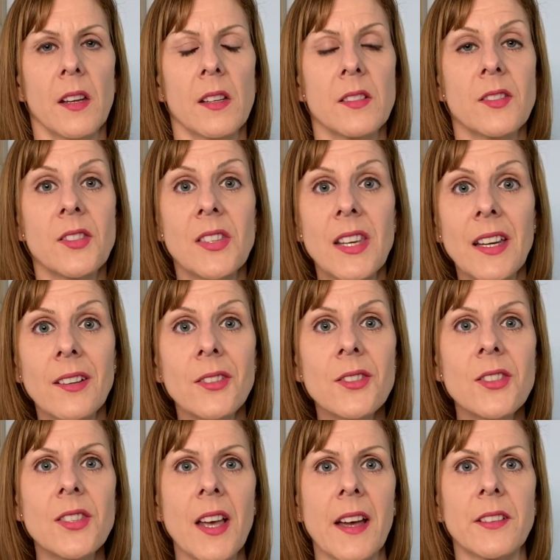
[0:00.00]
skill
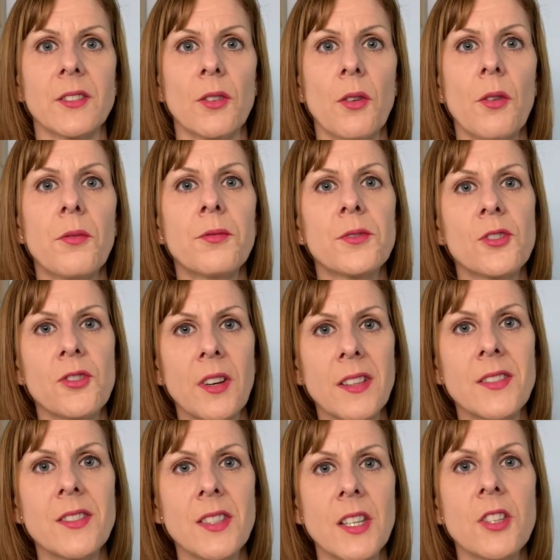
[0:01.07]
set of
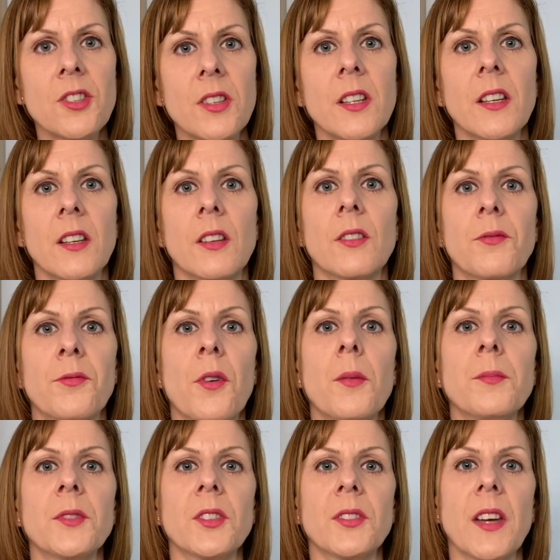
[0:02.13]
transitioning
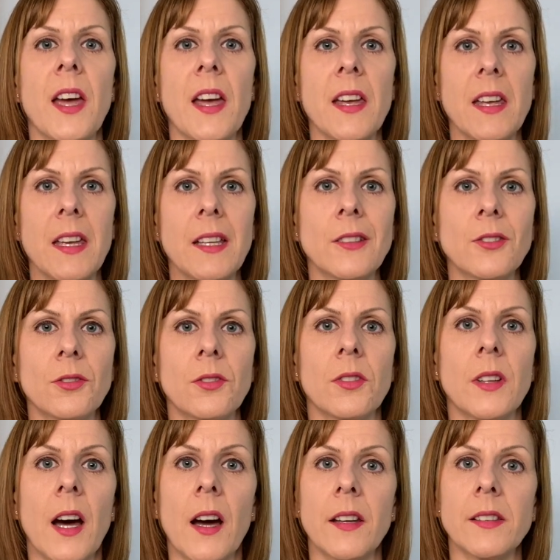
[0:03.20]
from the day into the
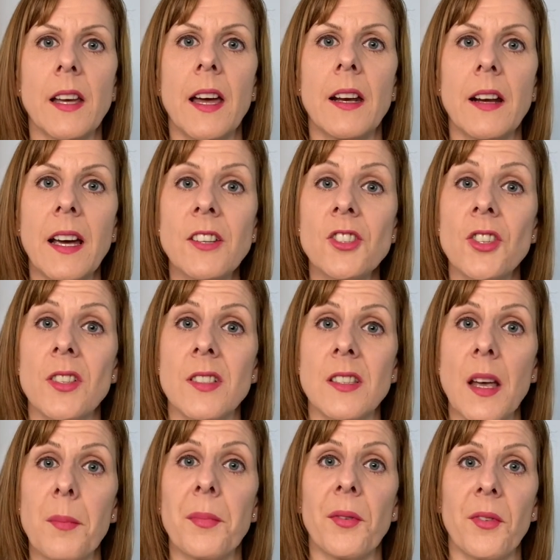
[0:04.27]
night and actually
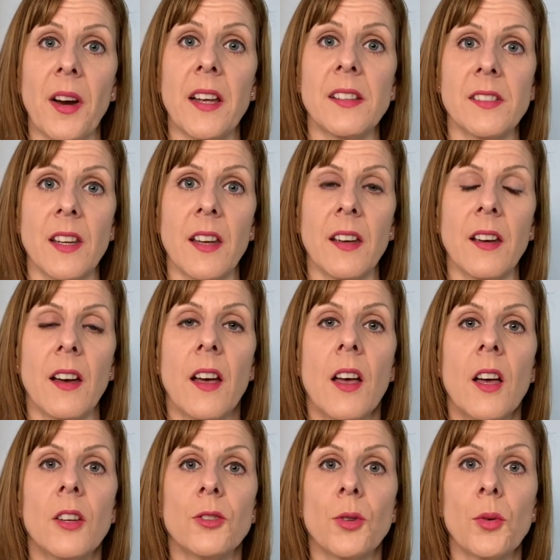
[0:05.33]
separating
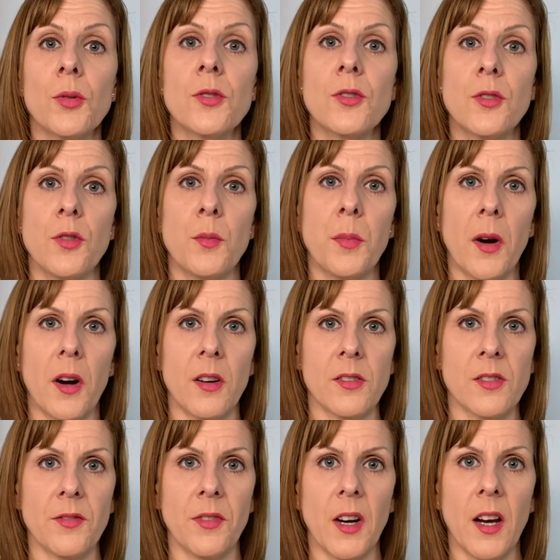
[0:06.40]
those two
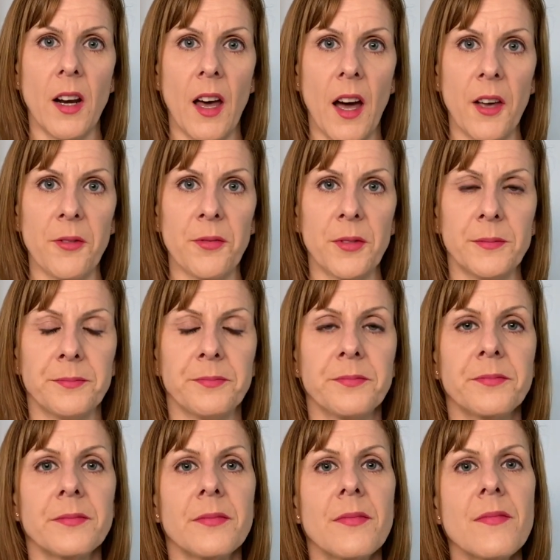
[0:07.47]
parts of our life.
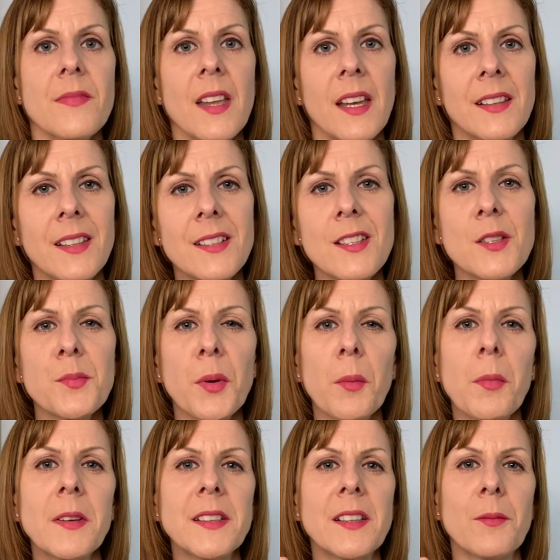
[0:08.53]
This is
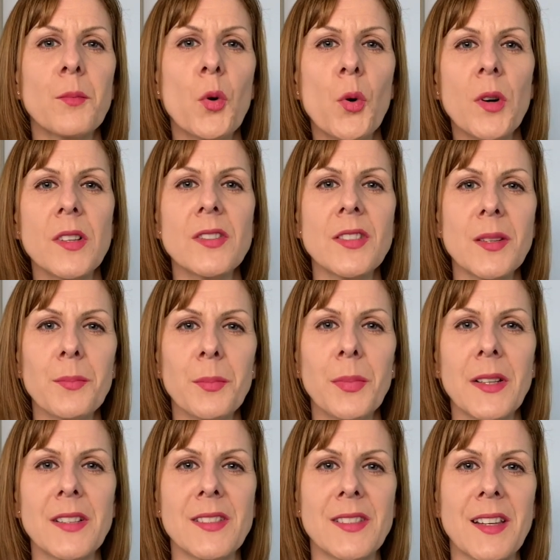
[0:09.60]
probably the more
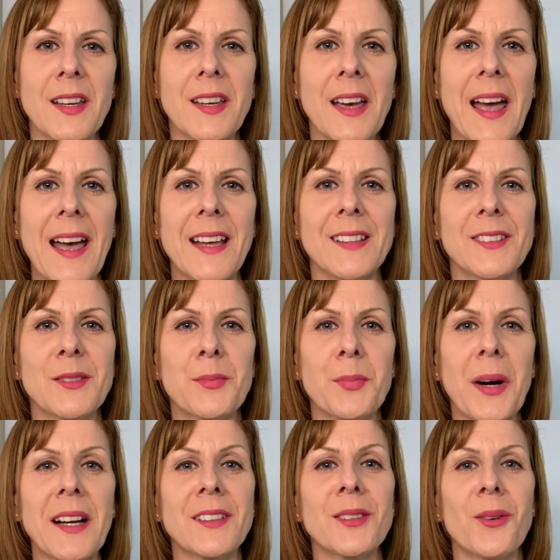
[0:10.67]
simplistic and
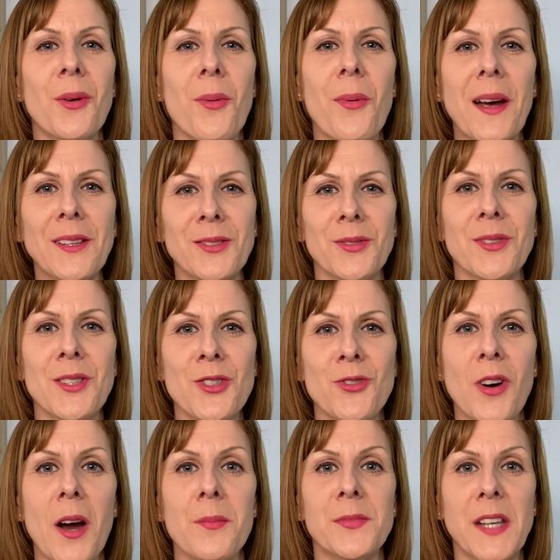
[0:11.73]
practical way to
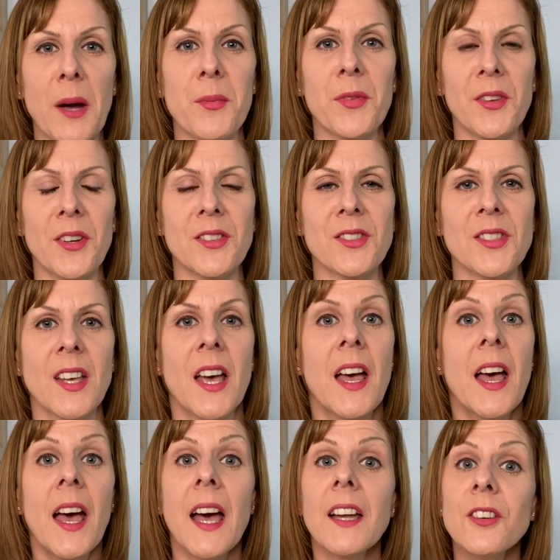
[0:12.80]
describe depthness,
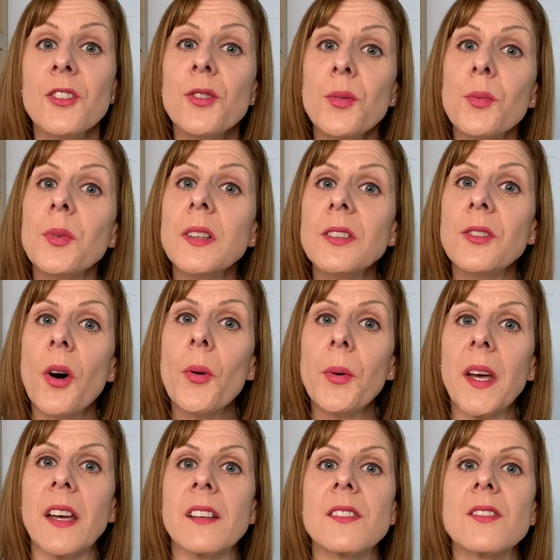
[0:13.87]
and you will know
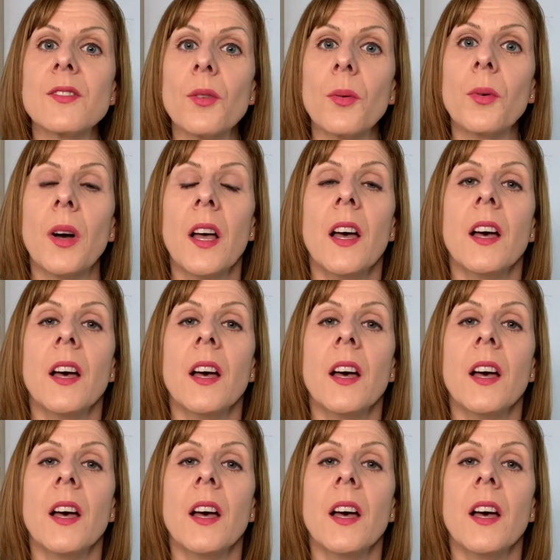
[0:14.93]
it. So